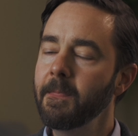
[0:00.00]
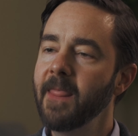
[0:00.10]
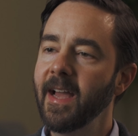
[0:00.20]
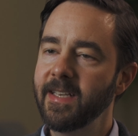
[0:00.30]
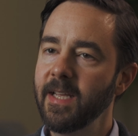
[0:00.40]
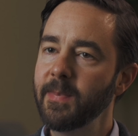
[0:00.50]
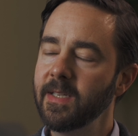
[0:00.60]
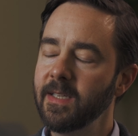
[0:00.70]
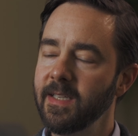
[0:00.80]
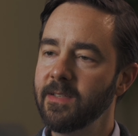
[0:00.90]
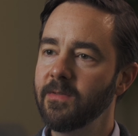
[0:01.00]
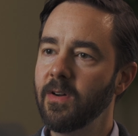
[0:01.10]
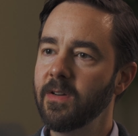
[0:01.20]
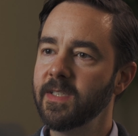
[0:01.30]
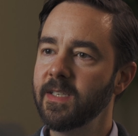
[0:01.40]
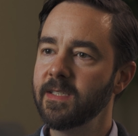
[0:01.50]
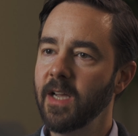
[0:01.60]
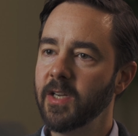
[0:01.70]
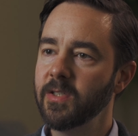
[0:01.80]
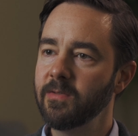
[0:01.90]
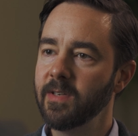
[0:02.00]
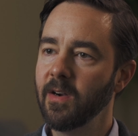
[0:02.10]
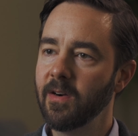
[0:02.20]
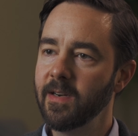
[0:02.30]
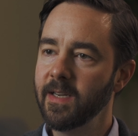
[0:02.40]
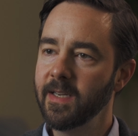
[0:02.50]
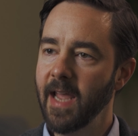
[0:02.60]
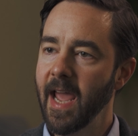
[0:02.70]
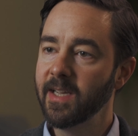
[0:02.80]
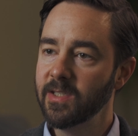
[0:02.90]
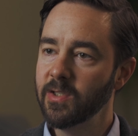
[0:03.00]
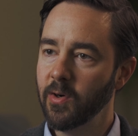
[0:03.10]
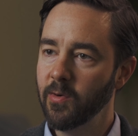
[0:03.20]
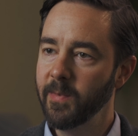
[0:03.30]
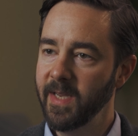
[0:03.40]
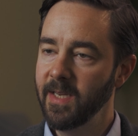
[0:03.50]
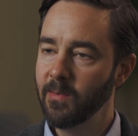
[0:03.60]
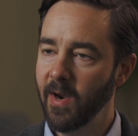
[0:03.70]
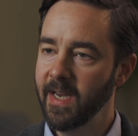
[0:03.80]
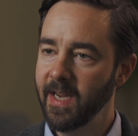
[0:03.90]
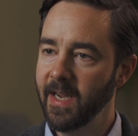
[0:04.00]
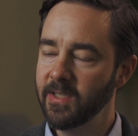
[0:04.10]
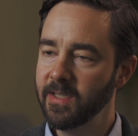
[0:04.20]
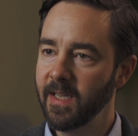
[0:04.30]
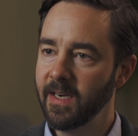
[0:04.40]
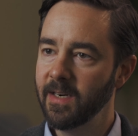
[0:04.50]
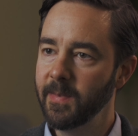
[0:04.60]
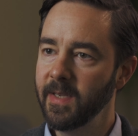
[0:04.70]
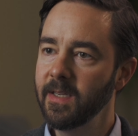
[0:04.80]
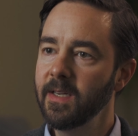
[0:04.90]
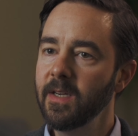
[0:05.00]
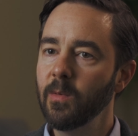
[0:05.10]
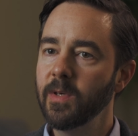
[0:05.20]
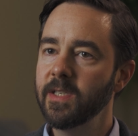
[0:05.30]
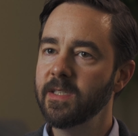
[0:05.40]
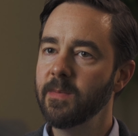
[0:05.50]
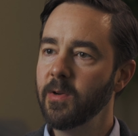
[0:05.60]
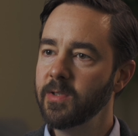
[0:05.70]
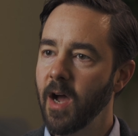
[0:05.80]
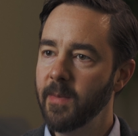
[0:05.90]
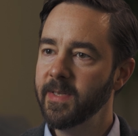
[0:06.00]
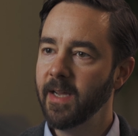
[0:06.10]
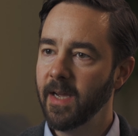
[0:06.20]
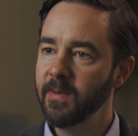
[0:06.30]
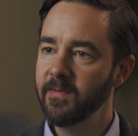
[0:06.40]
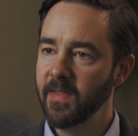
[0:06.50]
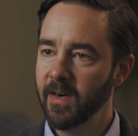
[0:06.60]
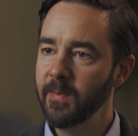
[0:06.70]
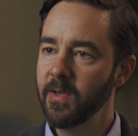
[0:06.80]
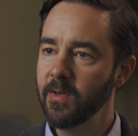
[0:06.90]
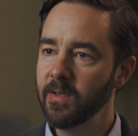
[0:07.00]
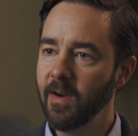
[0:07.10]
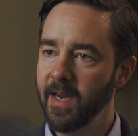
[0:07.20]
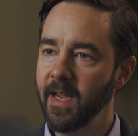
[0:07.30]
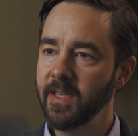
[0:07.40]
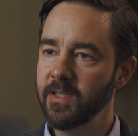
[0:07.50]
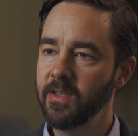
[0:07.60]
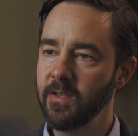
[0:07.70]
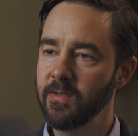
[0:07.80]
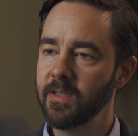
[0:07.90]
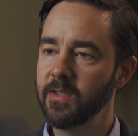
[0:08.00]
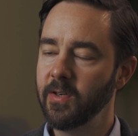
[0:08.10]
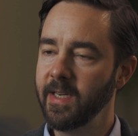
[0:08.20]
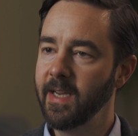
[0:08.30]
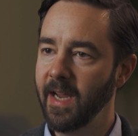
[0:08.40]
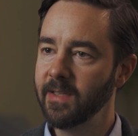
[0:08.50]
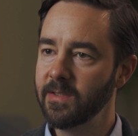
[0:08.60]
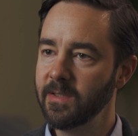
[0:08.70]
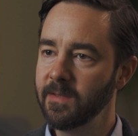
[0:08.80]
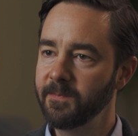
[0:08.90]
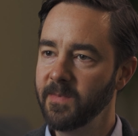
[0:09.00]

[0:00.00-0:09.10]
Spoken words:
That typically involves a discussion regarding external beam radiation therapy, which is the most common type of therapeutic radiation used to treat cancer.